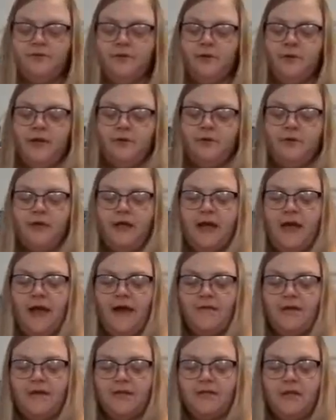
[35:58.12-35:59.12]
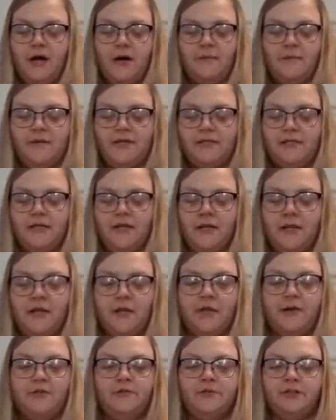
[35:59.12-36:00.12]
We didn't really have any topics today, you
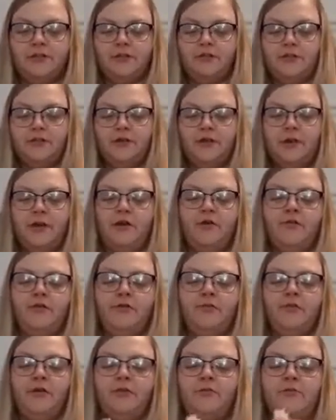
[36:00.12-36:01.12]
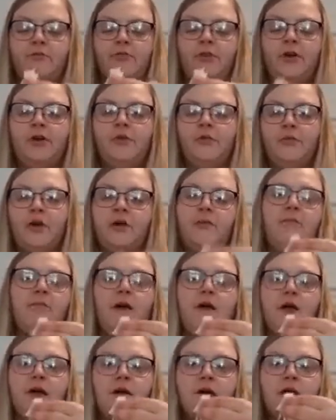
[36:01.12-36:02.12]
know, we're just doing a free flow
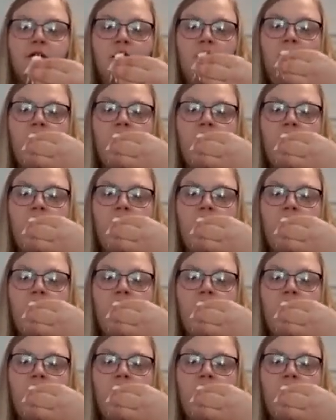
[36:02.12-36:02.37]
mukbang.